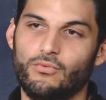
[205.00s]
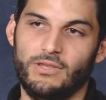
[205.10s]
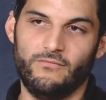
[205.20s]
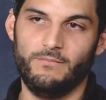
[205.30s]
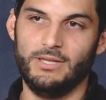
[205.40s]

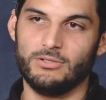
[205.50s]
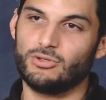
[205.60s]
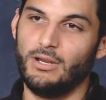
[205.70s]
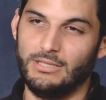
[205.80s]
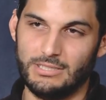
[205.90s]
we've been
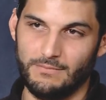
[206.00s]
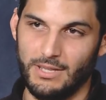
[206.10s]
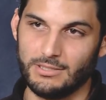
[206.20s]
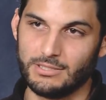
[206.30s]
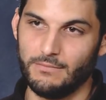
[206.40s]
trying to
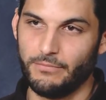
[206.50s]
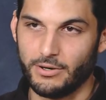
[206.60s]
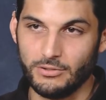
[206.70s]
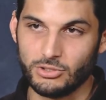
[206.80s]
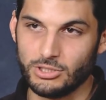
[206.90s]
cement some
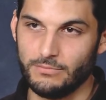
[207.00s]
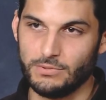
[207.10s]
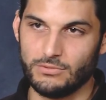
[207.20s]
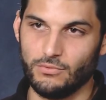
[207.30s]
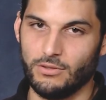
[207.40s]

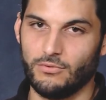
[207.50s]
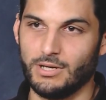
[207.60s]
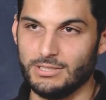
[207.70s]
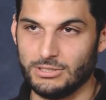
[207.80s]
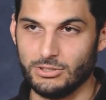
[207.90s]
partnerships with
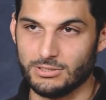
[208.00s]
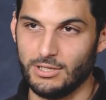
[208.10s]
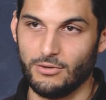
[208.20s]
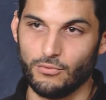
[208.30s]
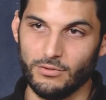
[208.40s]
organizations
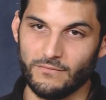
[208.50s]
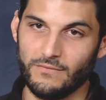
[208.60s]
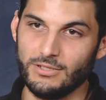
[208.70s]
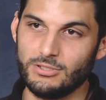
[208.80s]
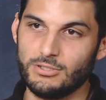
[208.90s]
like World
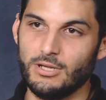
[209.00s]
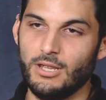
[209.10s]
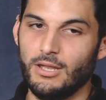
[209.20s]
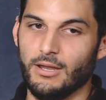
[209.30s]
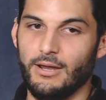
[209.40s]
Fish,
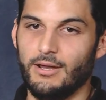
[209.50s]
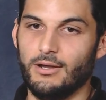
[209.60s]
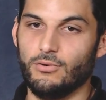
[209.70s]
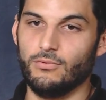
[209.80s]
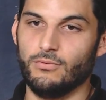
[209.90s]

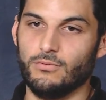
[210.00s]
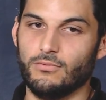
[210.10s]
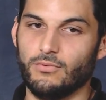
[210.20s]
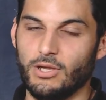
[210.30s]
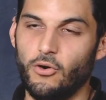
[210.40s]
who
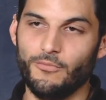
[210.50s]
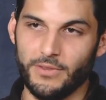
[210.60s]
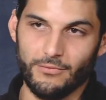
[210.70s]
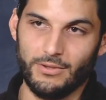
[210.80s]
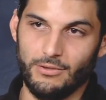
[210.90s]
we hope
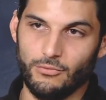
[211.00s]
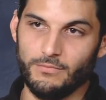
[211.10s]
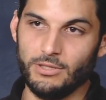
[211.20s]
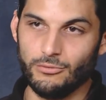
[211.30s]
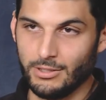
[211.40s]
that we will
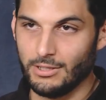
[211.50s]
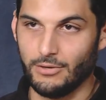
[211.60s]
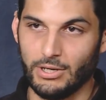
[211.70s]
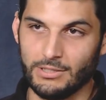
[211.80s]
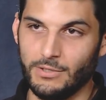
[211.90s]
be doing a
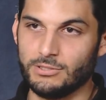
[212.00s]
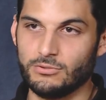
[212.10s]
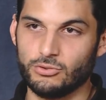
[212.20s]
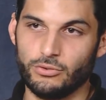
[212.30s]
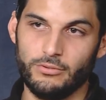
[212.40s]
randomized
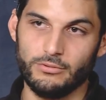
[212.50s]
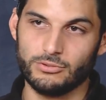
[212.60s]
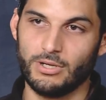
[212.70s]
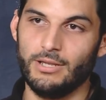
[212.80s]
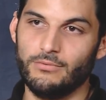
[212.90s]
control
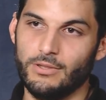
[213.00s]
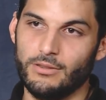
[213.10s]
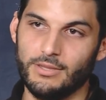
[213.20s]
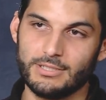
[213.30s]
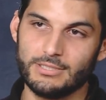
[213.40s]
trial
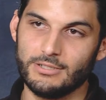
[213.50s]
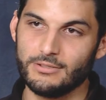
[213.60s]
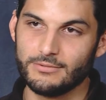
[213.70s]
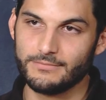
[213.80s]
with next year.